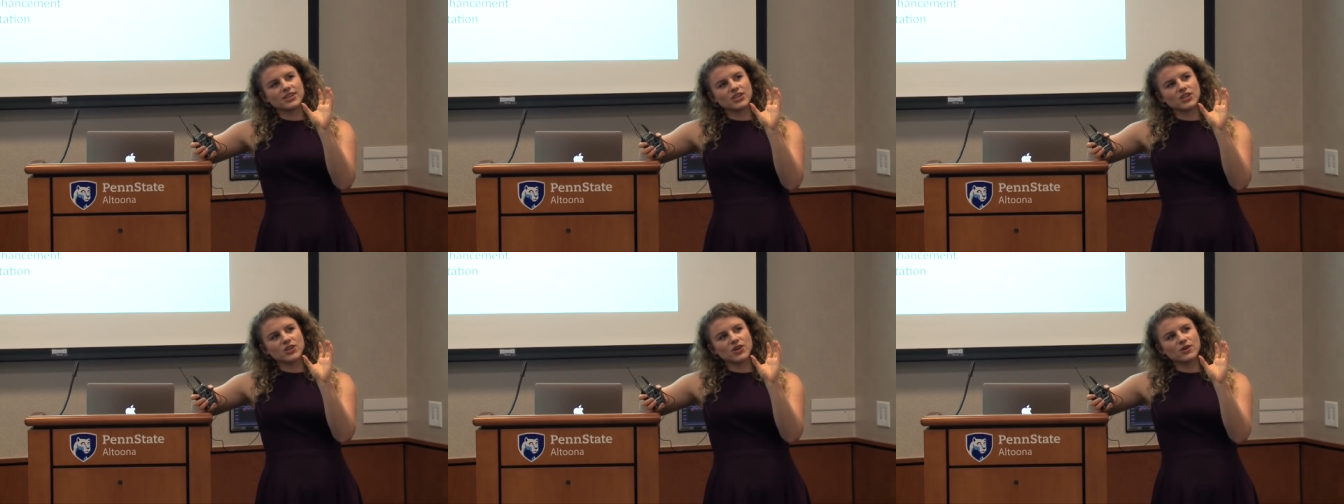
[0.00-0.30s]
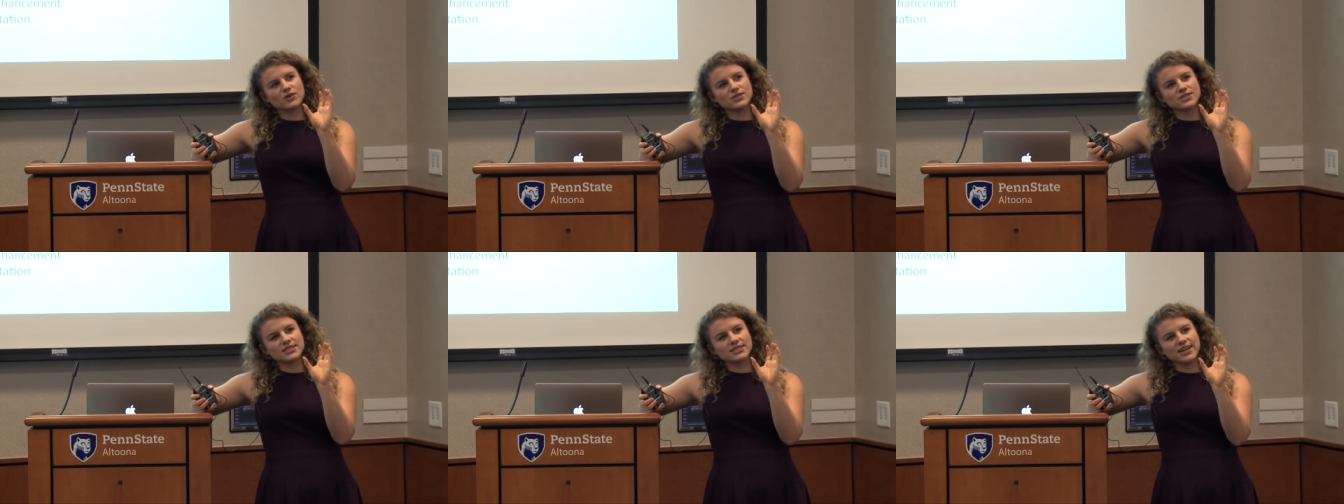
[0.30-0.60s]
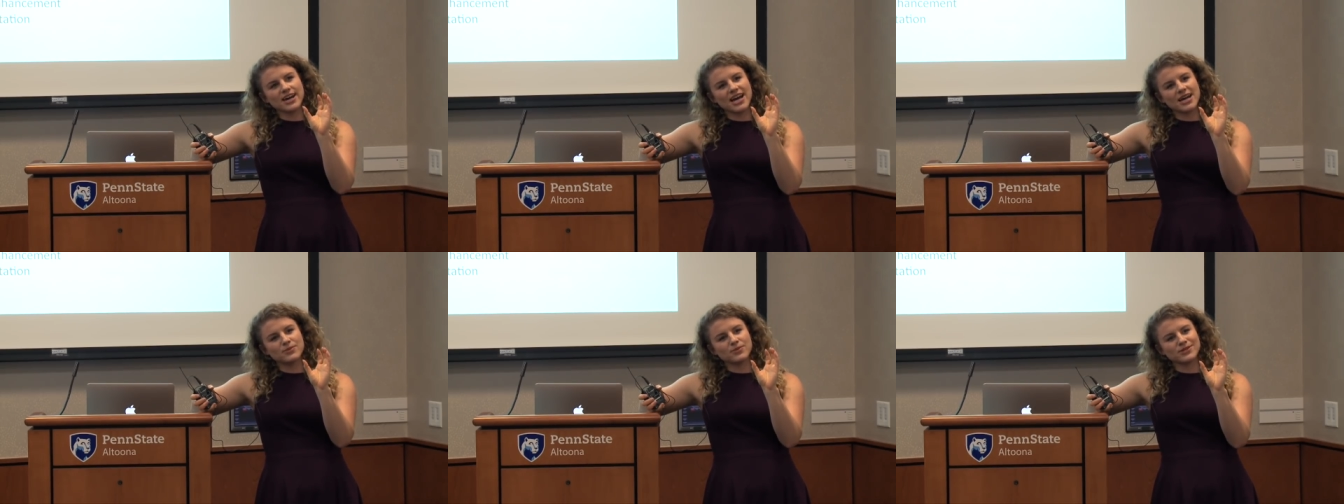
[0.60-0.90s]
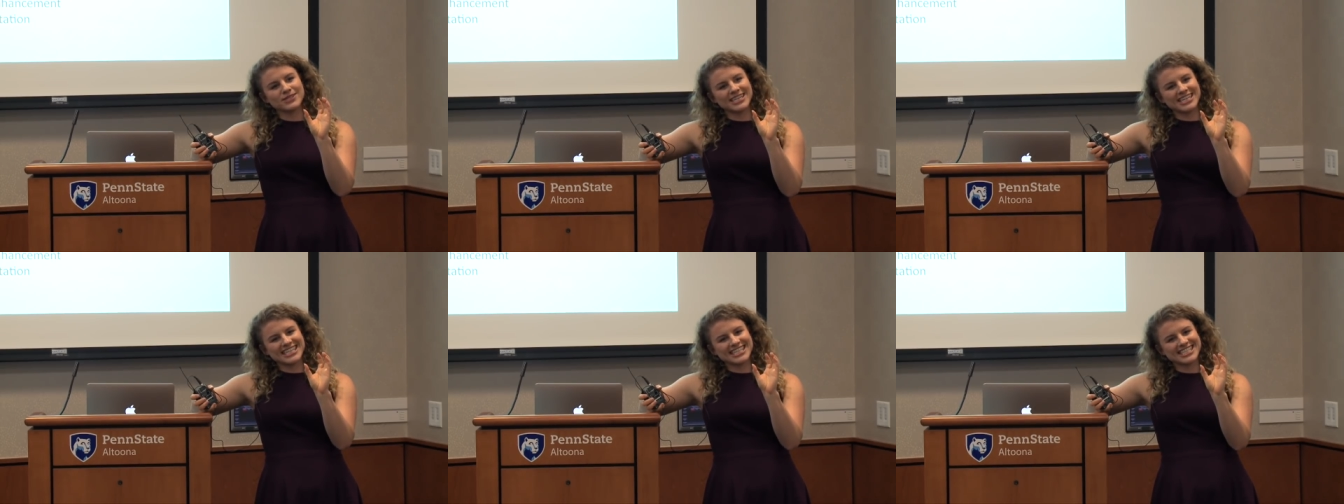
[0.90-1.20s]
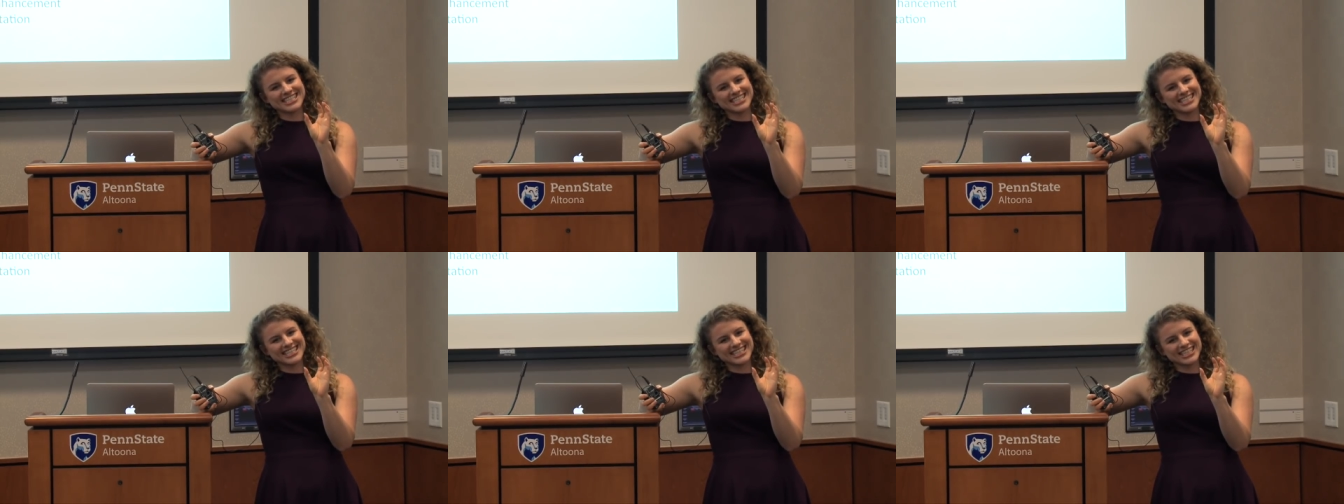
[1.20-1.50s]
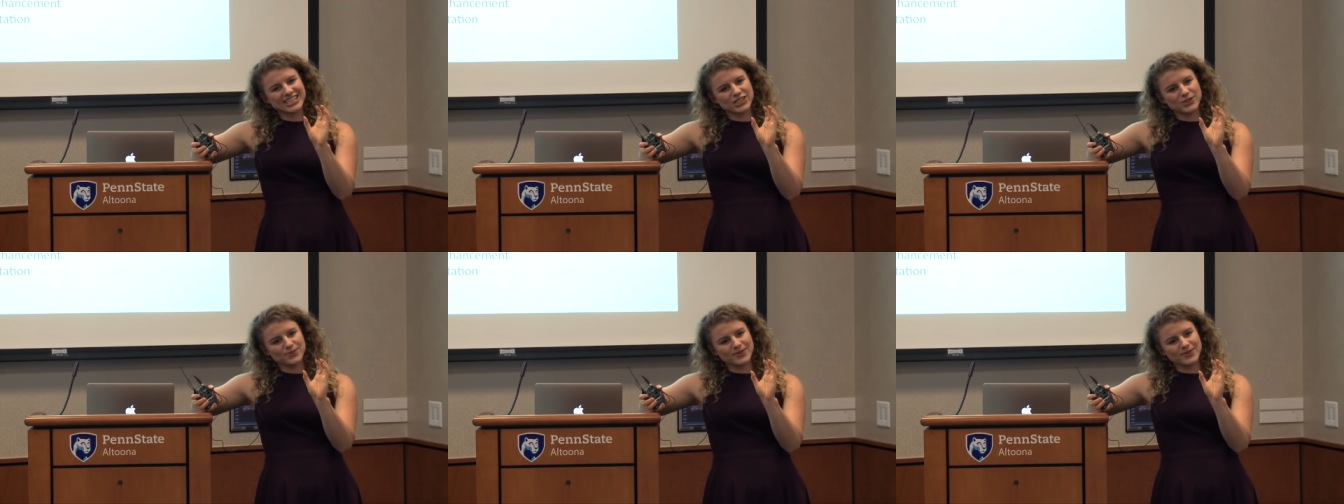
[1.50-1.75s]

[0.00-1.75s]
goes into hibernation a little